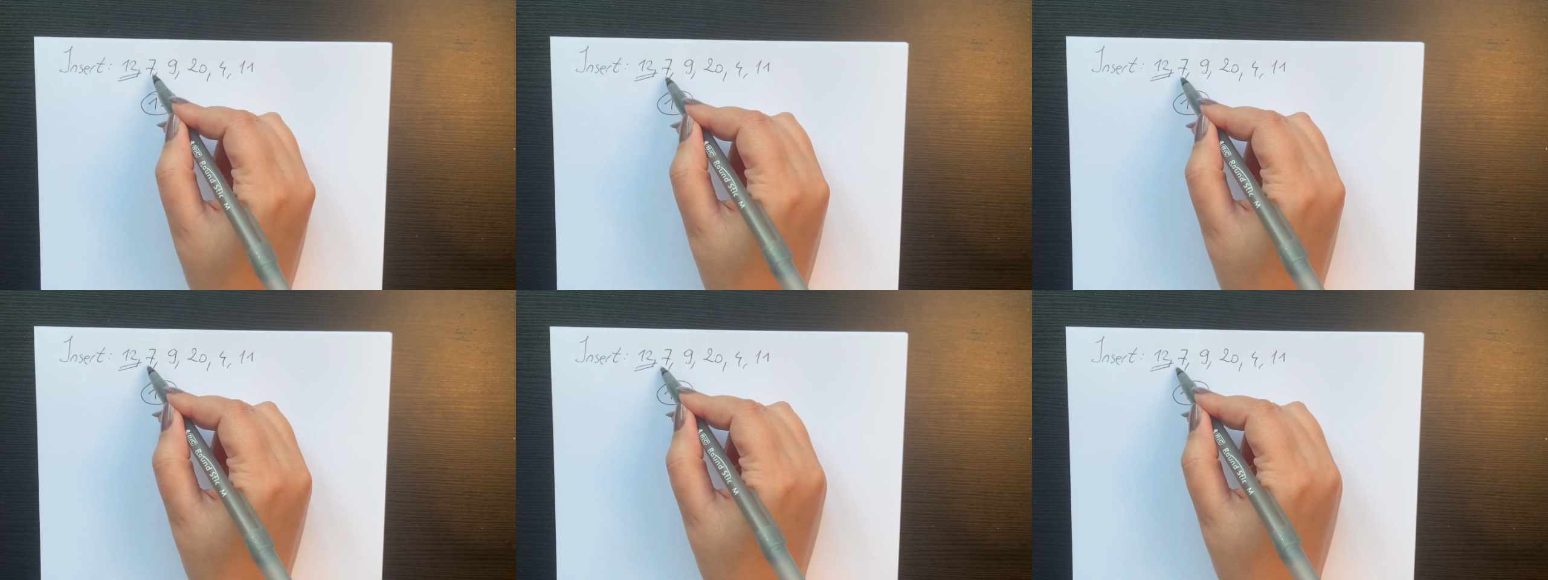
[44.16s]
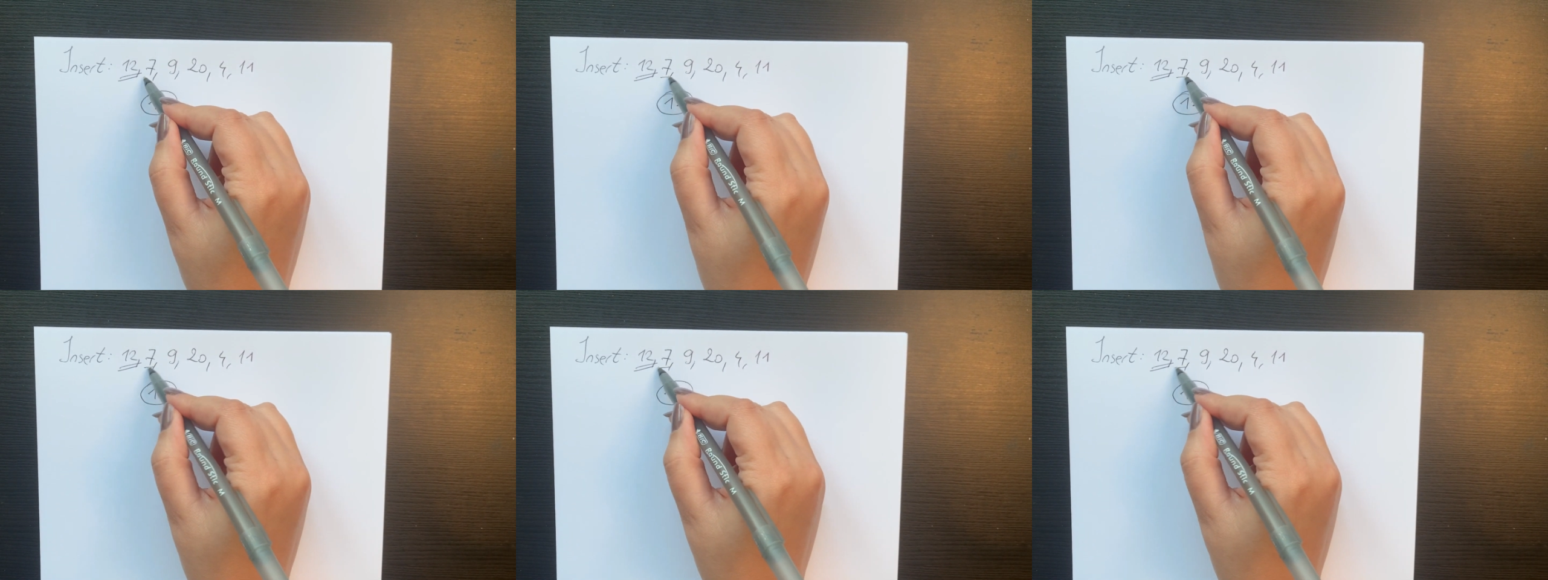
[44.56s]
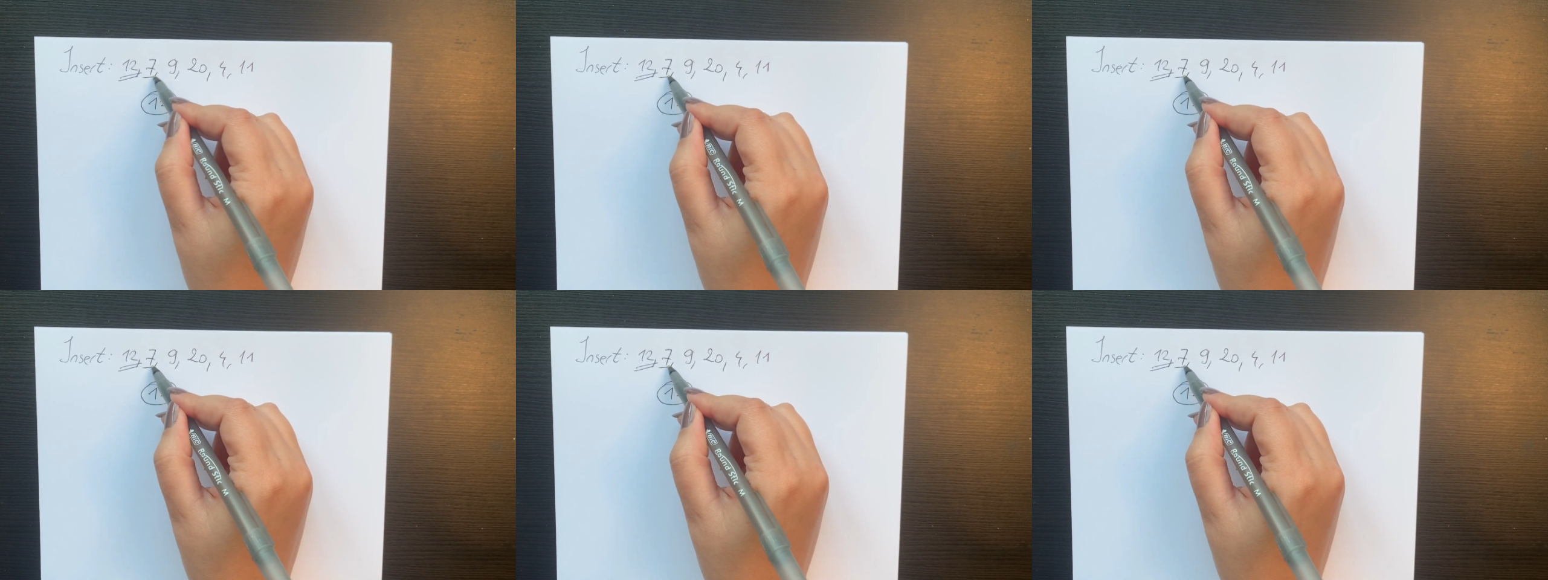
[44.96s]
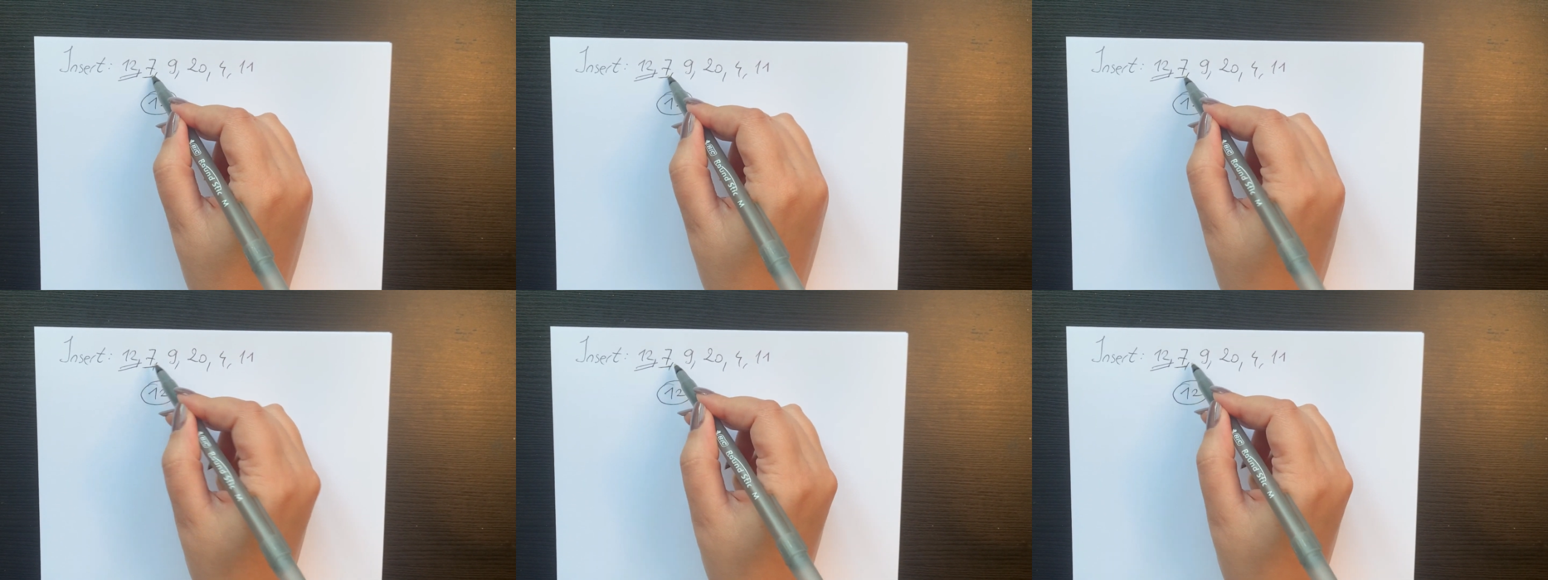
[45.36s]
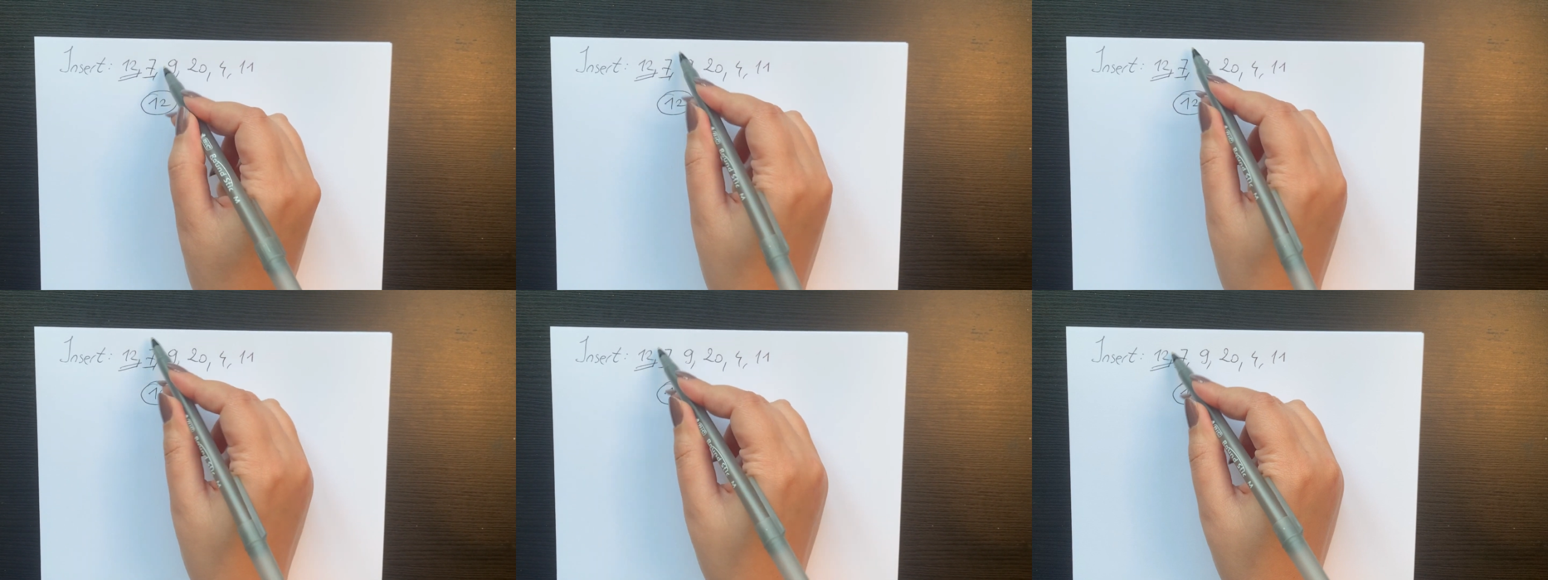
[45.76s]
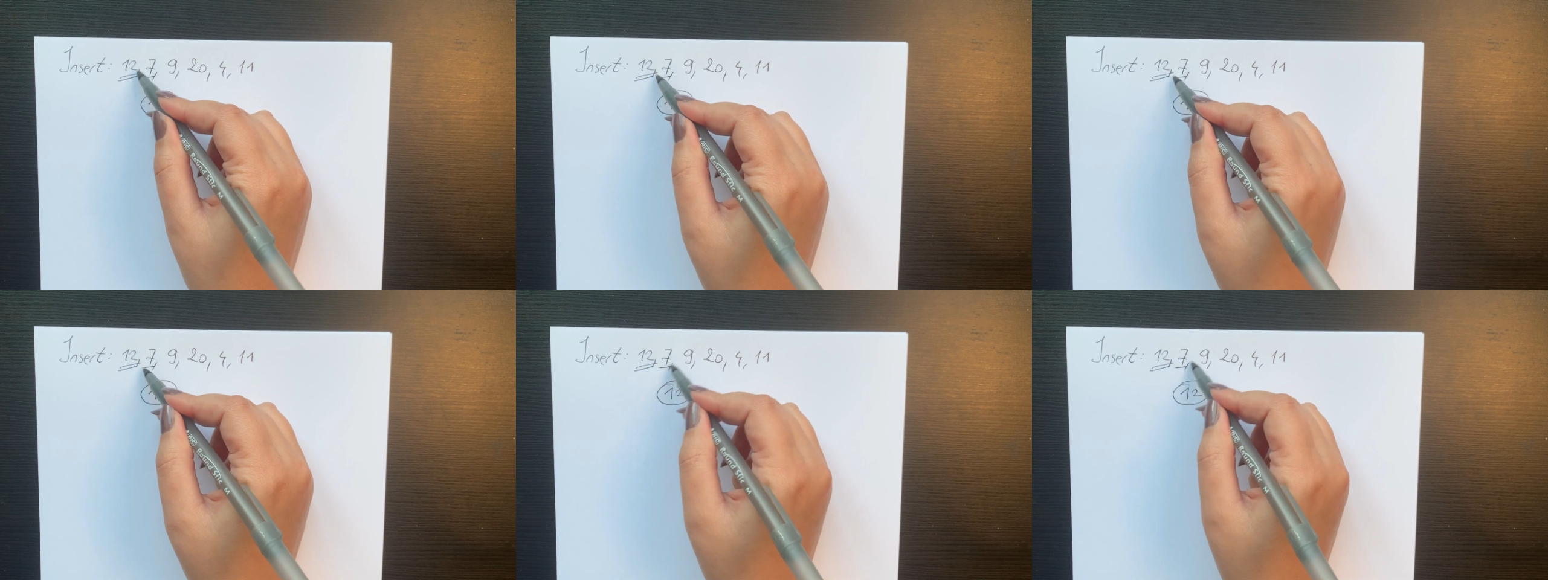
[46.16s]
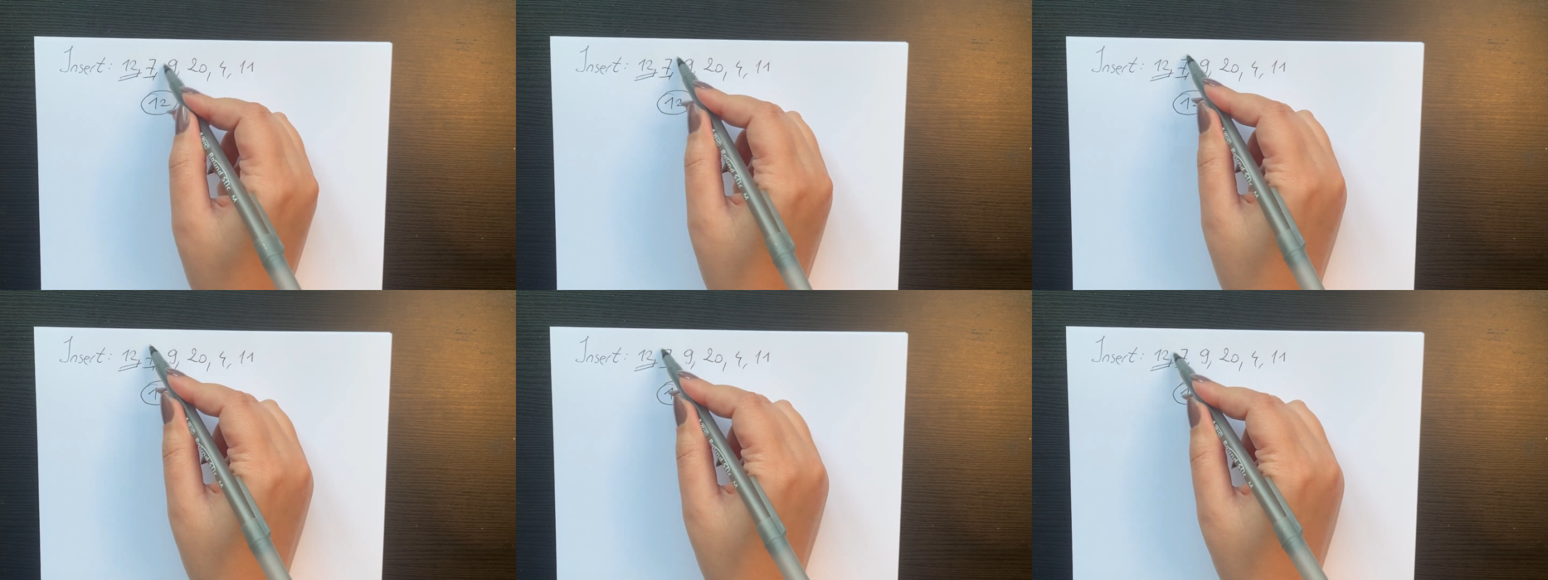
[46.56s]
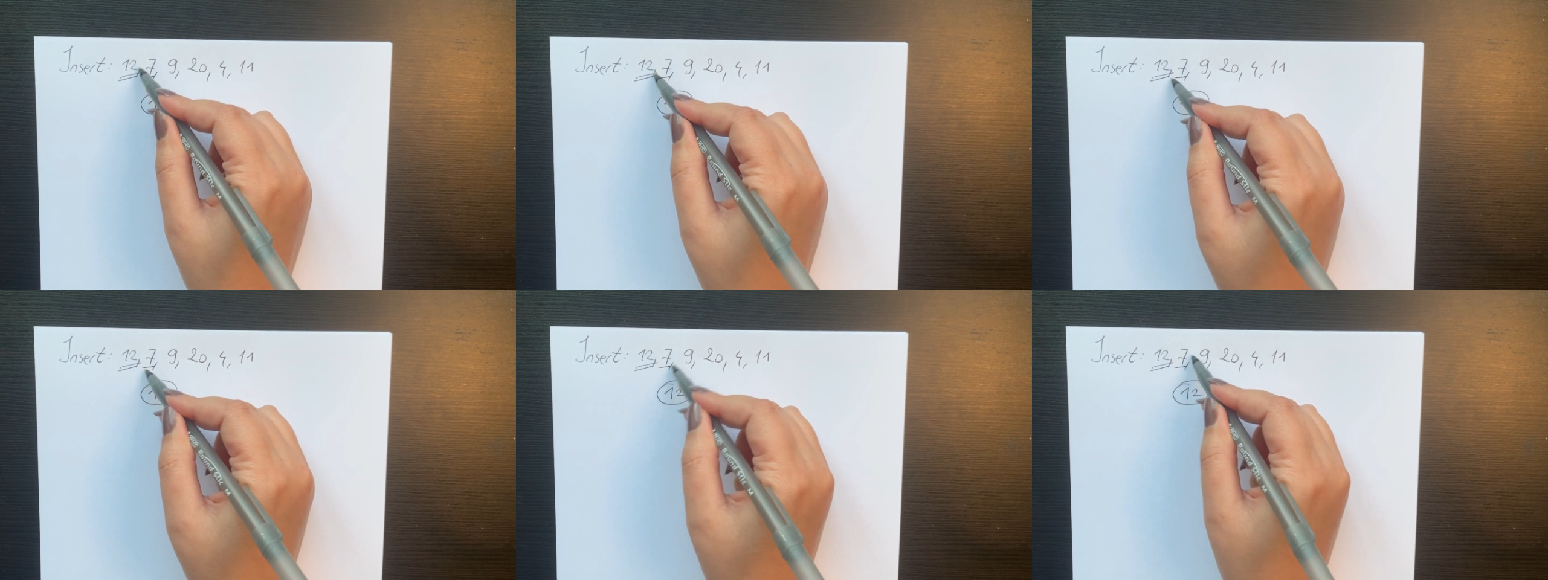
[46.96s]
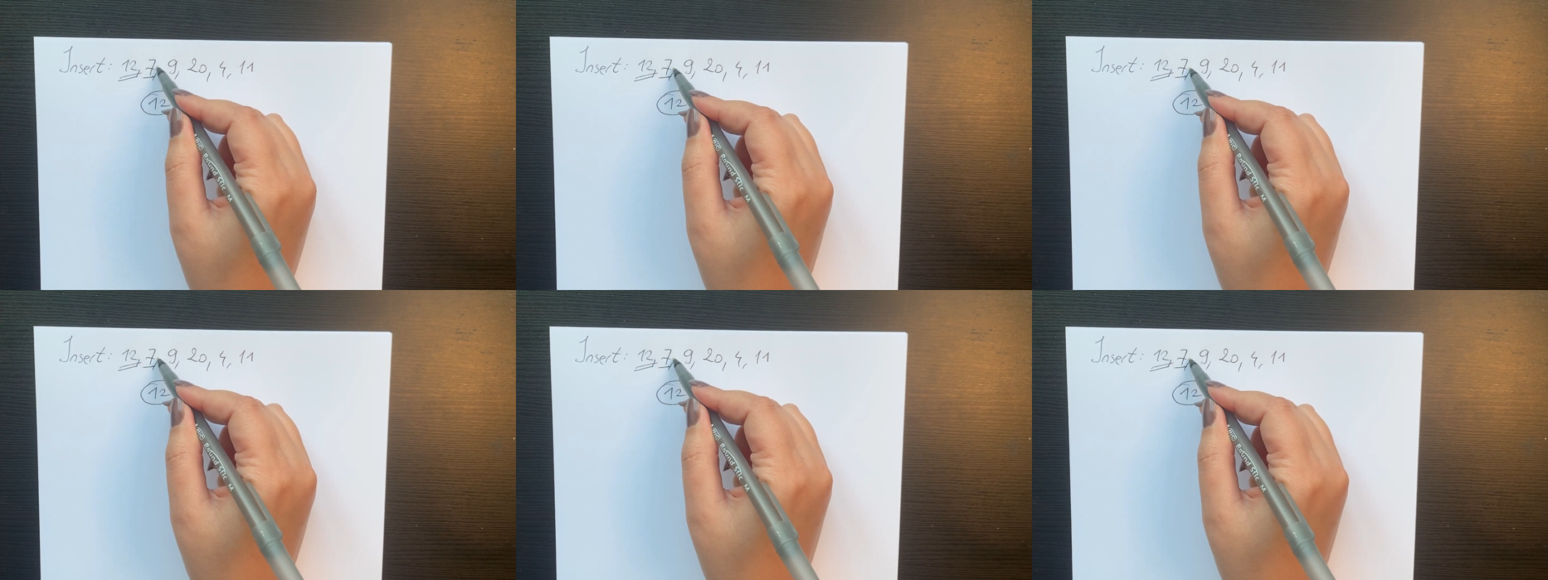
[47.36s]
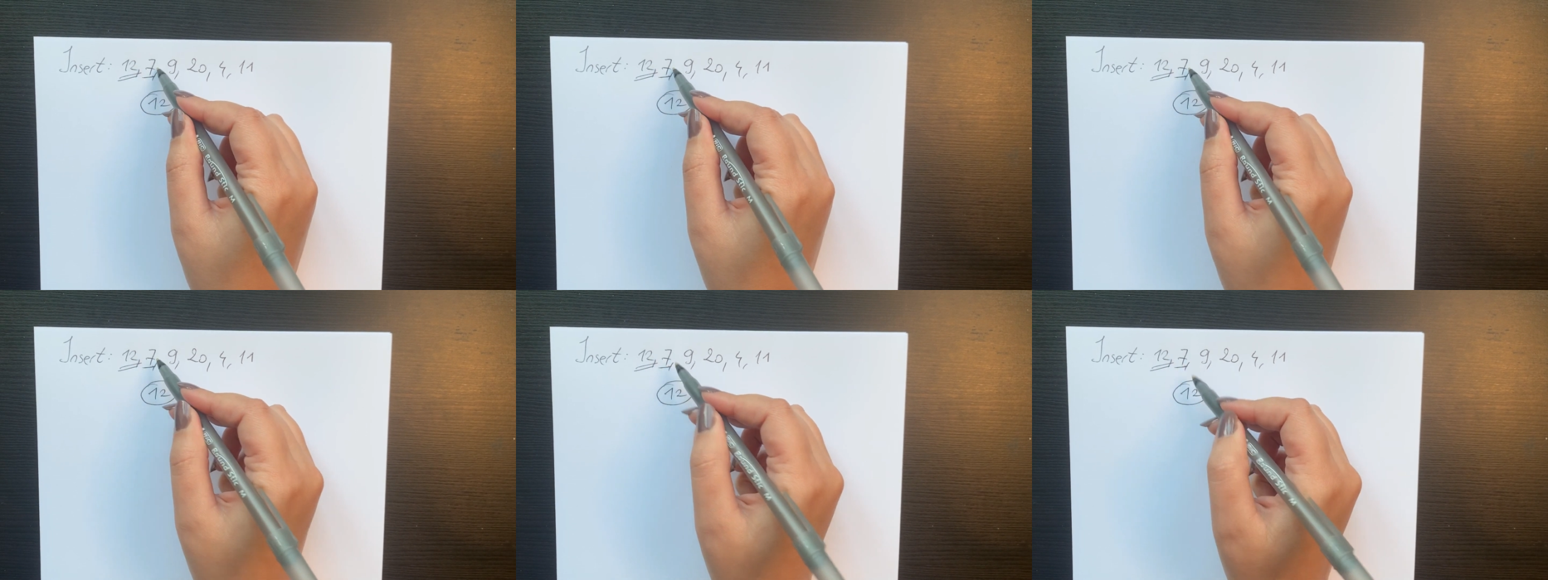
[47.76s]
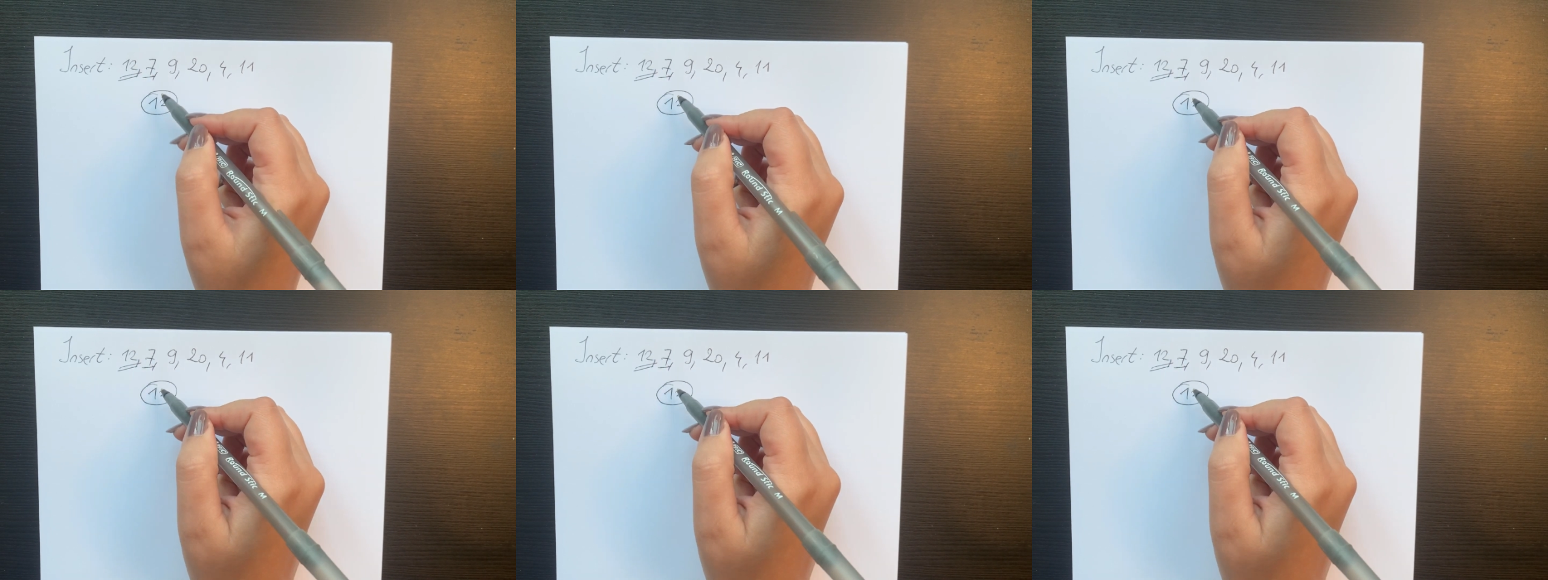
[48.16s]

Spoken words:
[unreadable: no face in view]